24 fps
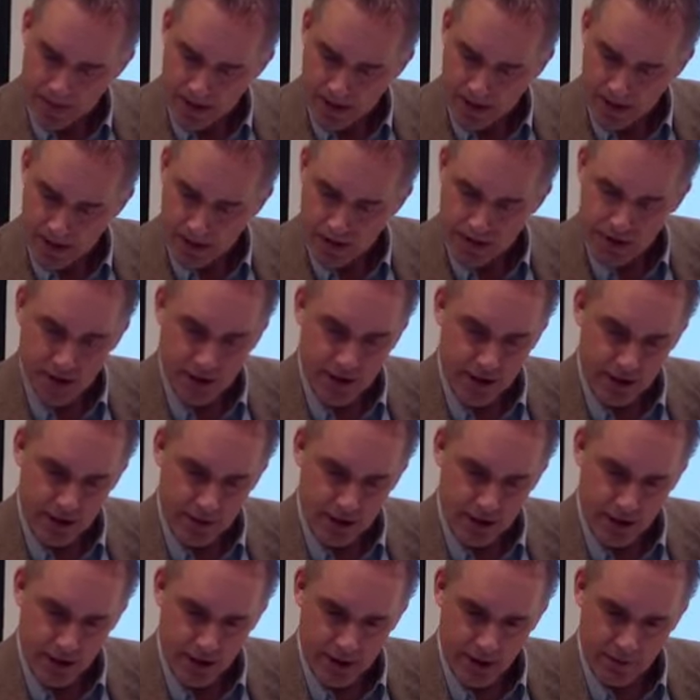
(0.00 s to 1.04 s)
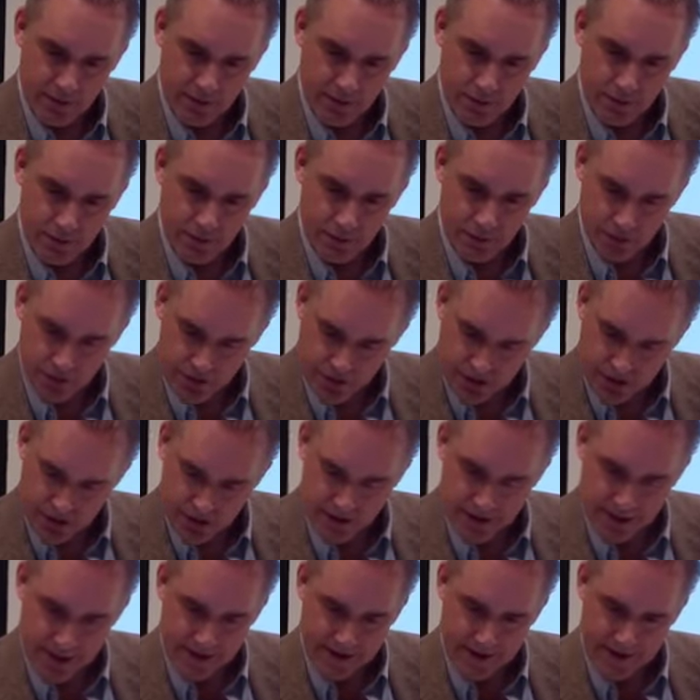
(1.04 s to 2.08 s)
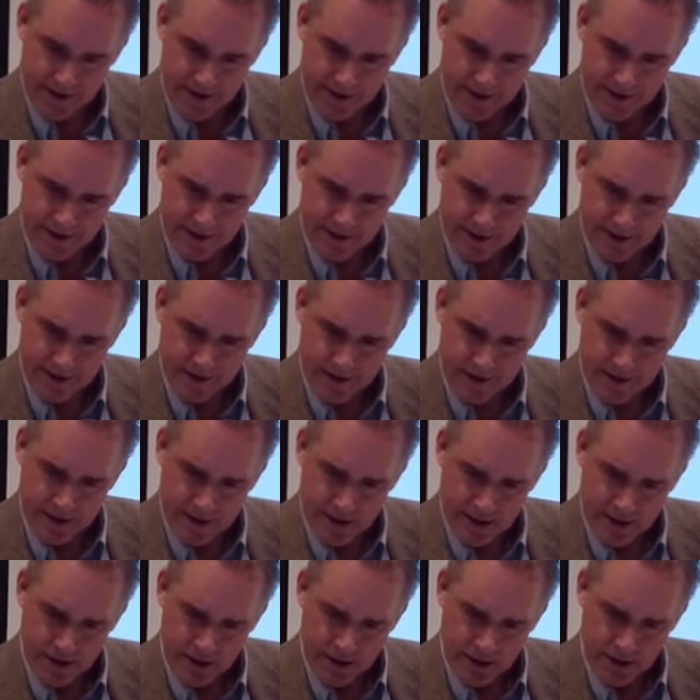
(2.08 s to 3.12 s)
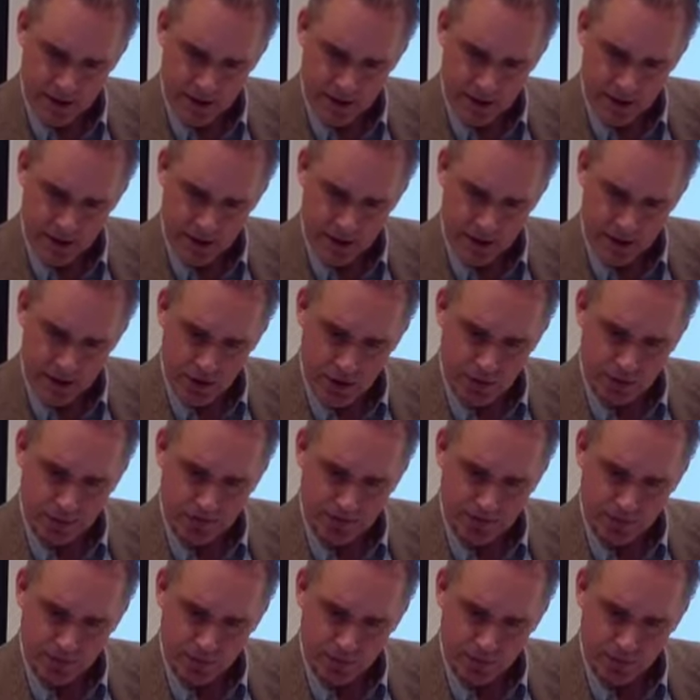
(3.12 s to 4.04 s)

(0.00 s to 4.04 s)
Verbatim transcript: let's see now, did I cover all those things? Yeah, I did. So,